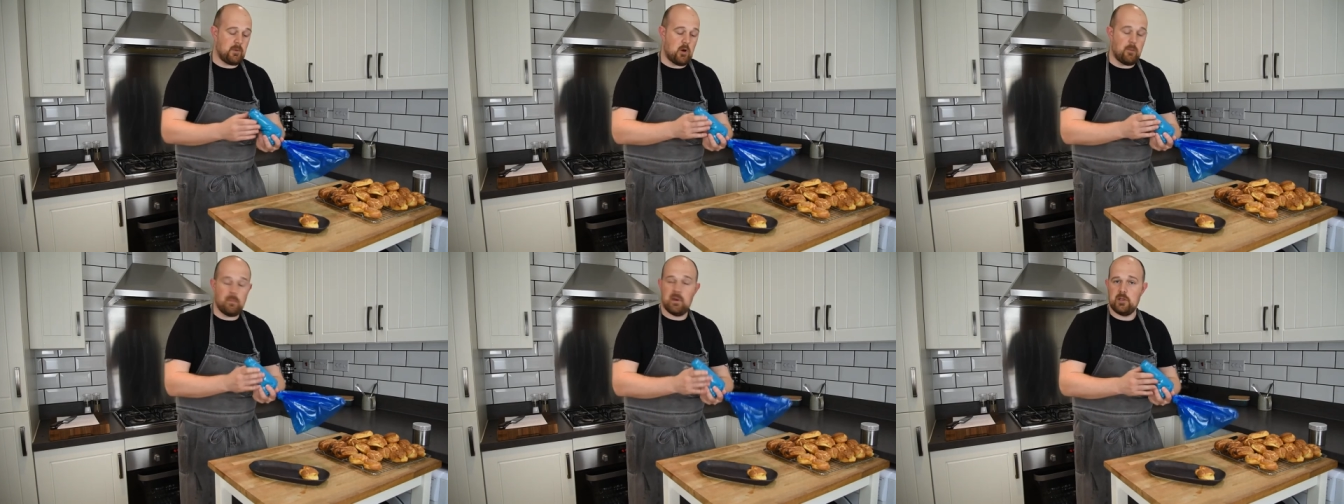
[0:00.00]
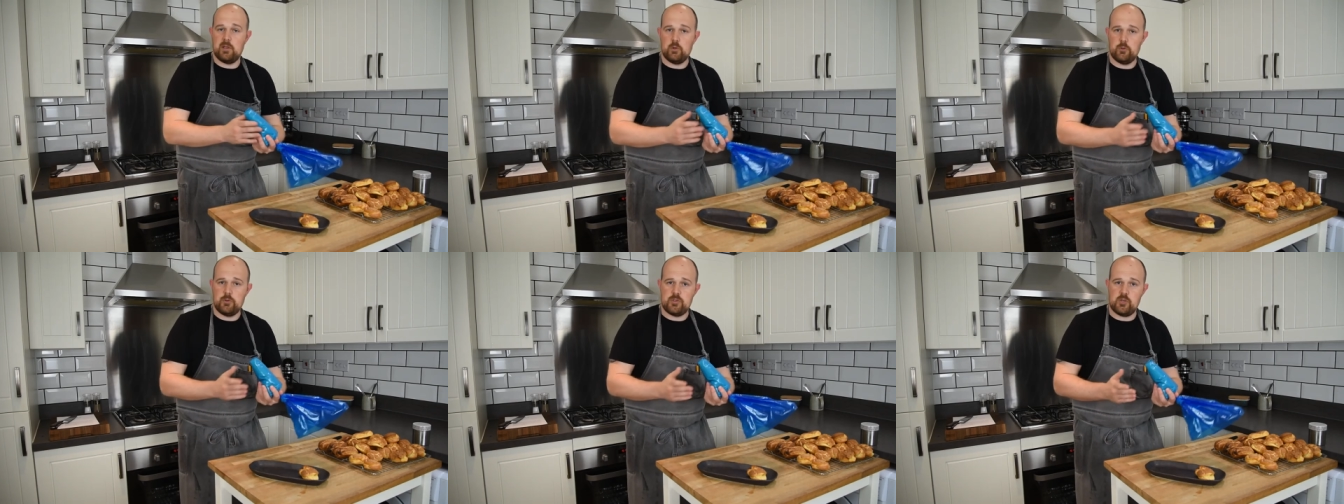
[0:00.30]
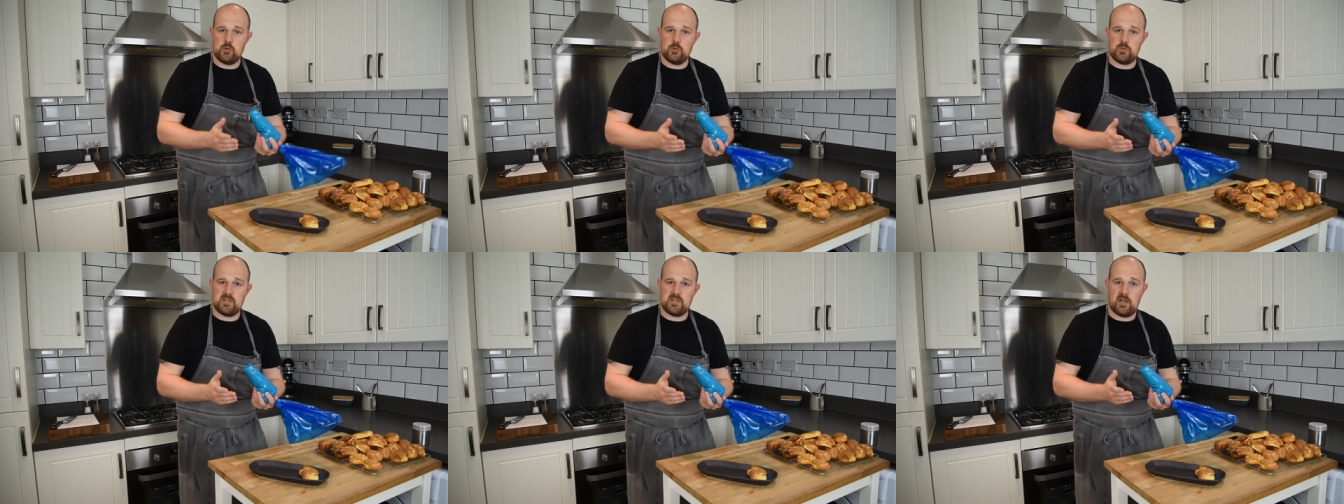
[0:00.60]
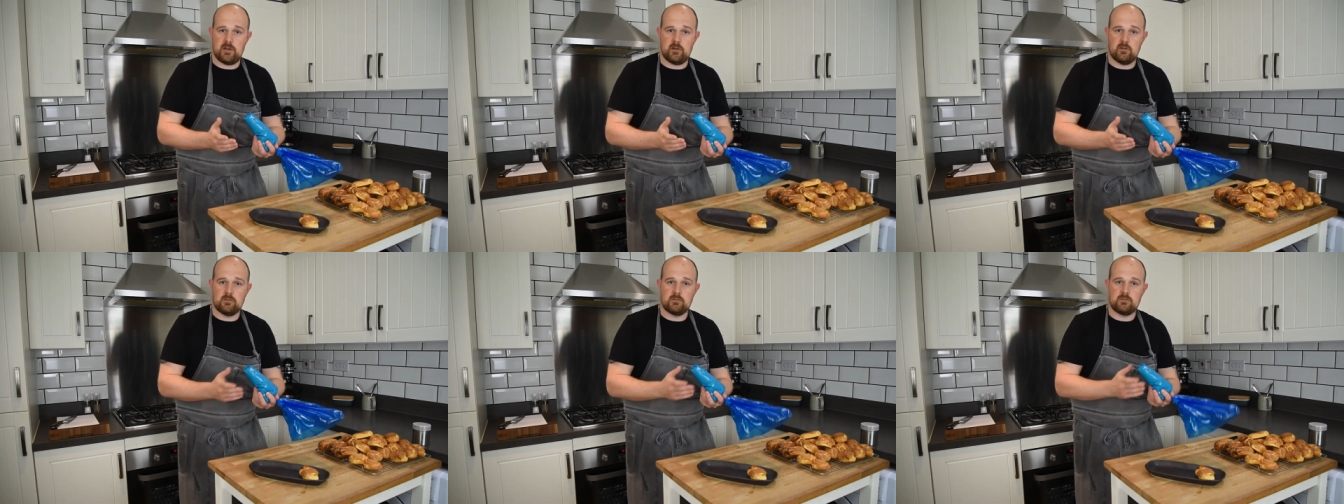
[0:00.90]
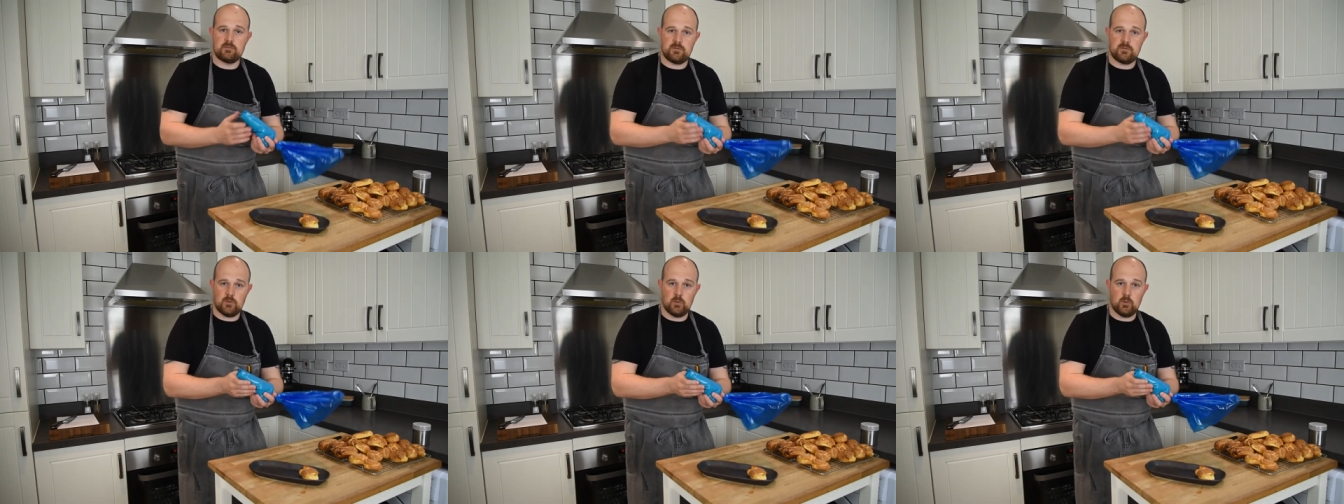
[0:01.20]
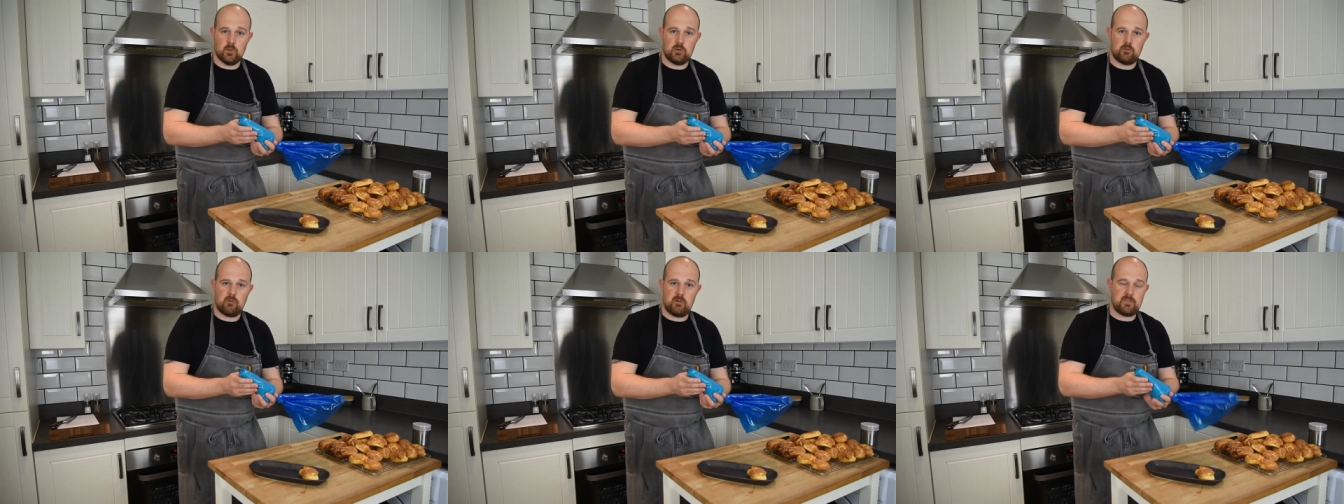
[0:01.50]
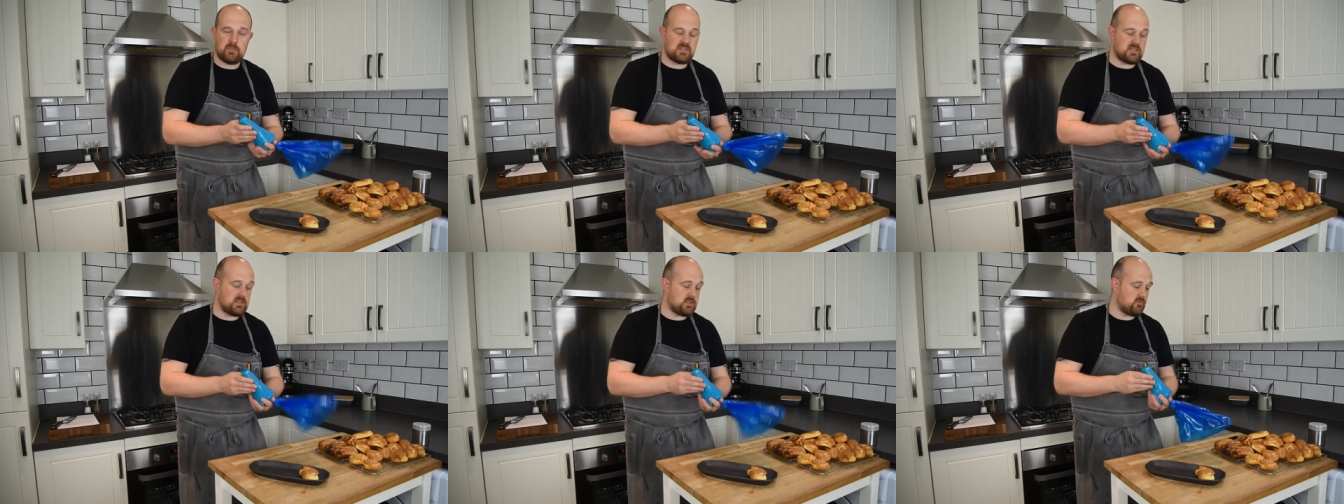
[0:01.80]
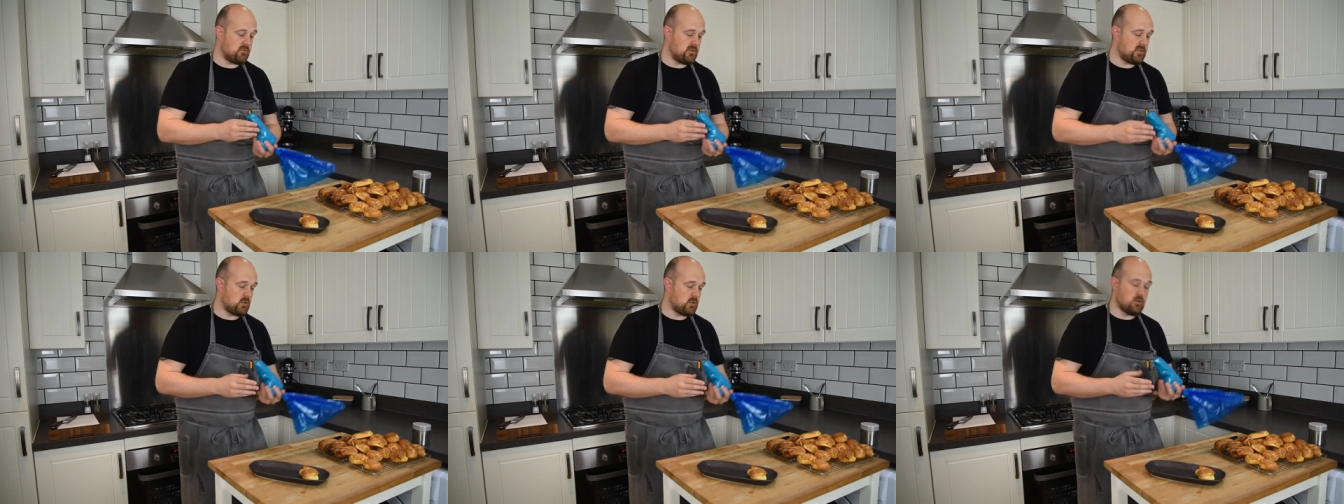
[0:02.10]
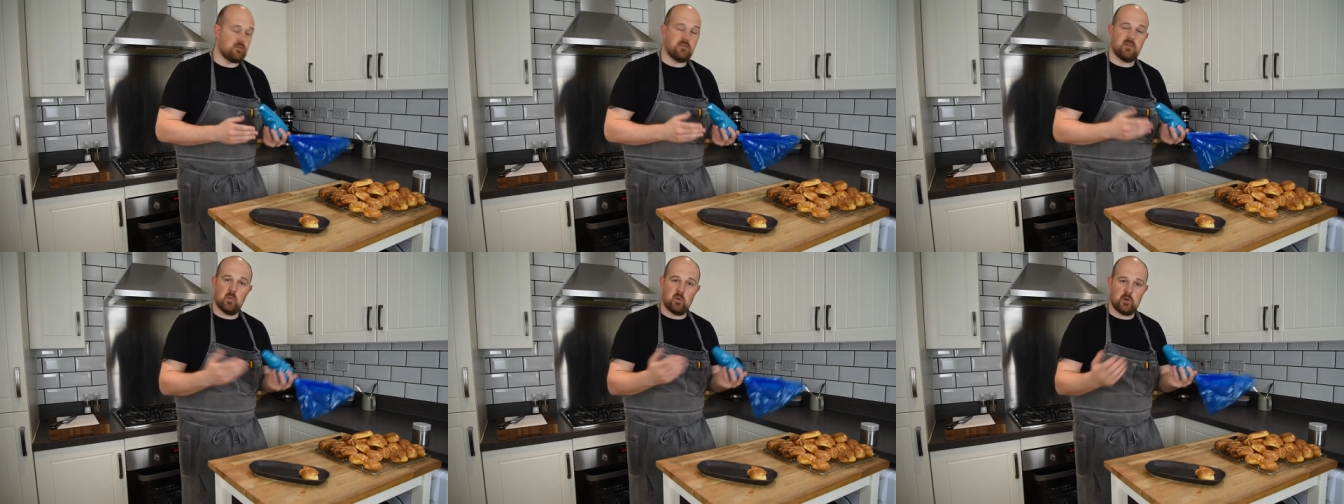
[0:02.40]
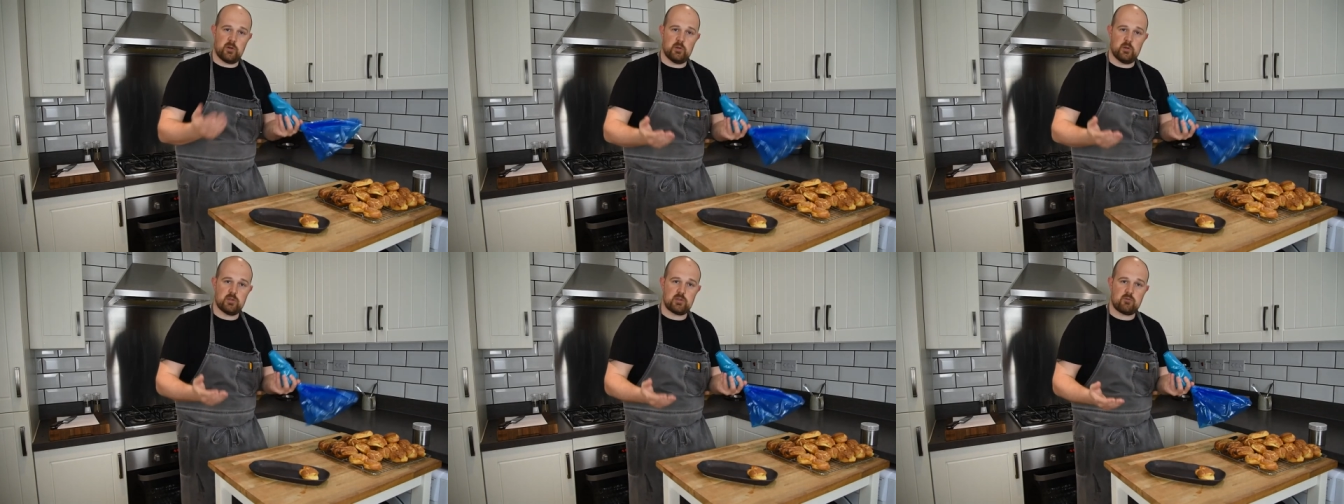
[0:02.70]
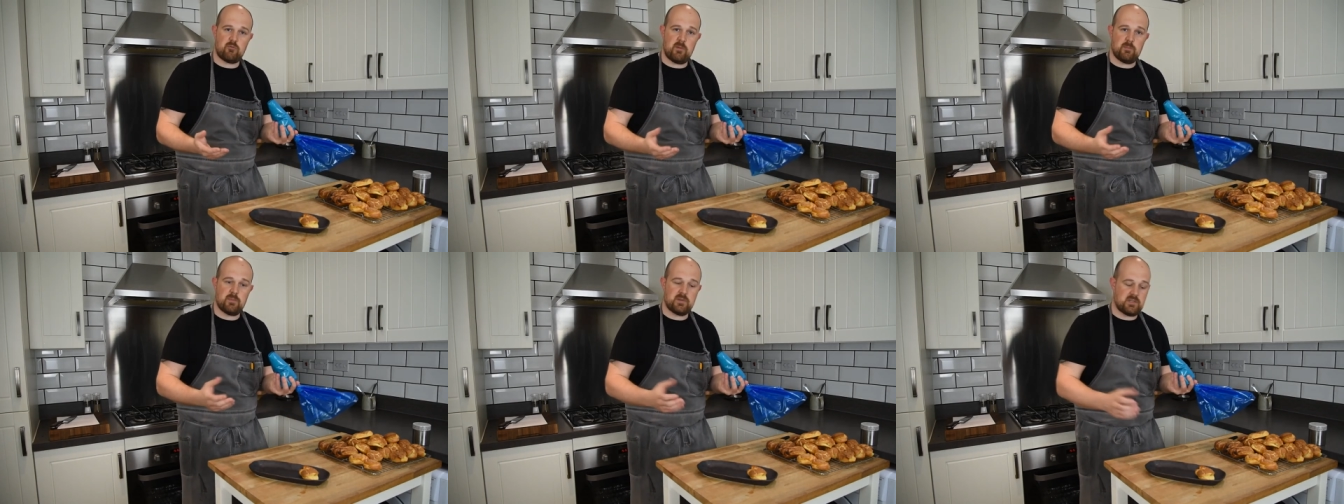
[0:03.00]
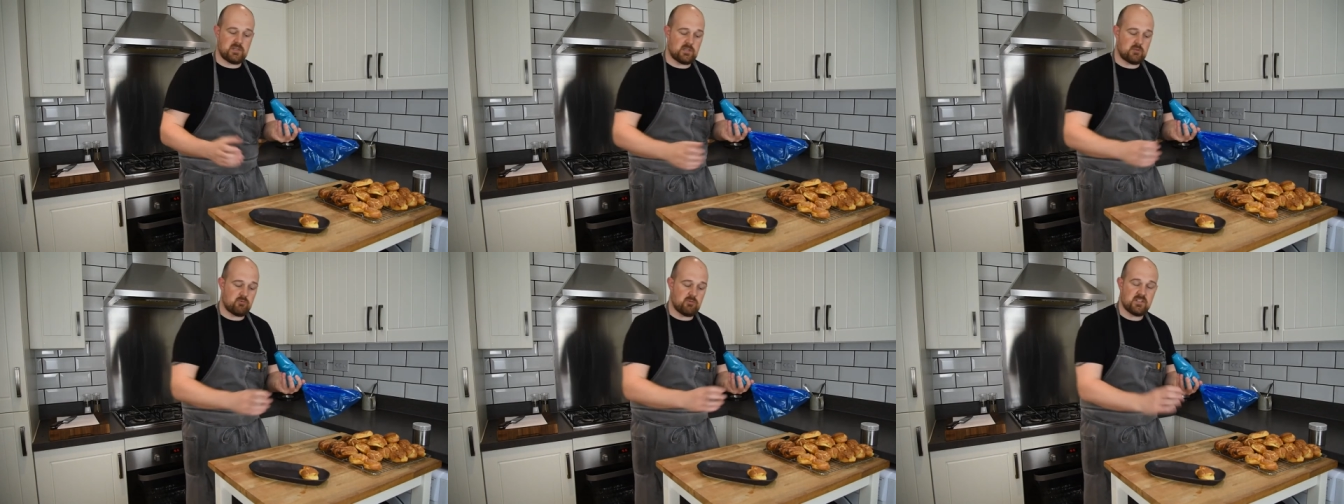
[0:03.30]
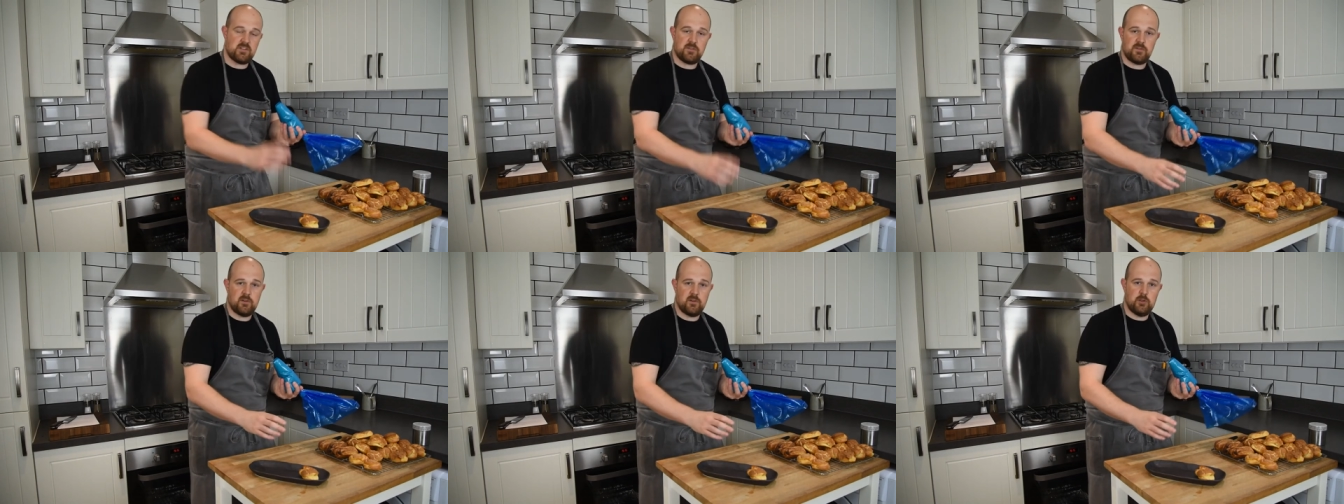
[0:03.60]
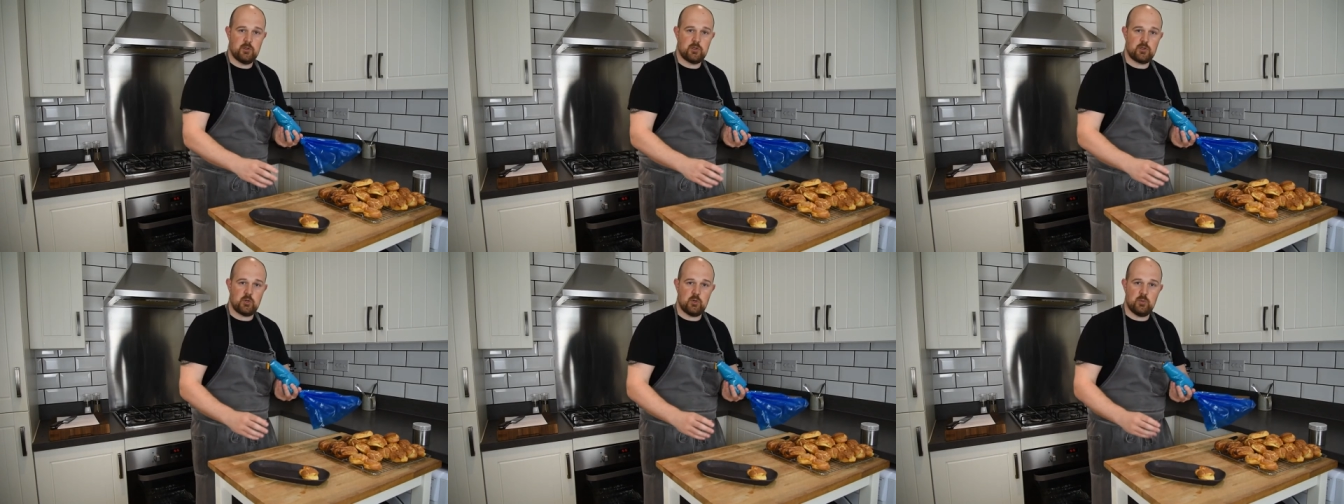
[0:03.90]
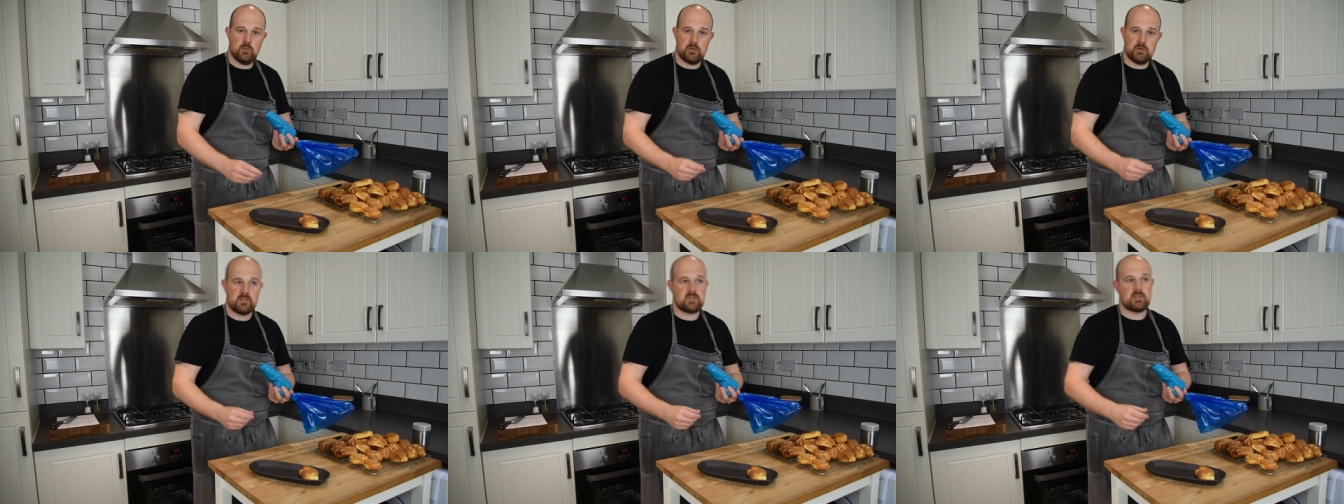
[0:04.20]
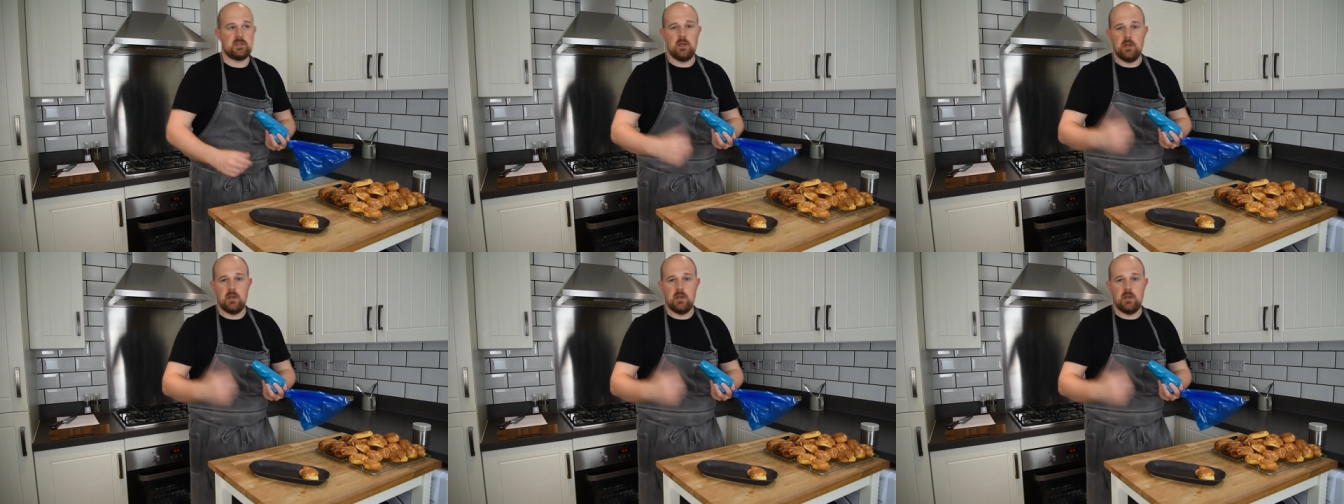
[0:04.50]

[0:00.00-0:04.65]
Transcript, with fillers: on my YouTube channel for creme patisserie, so if you want to use creme patisserie to fill your sherbet,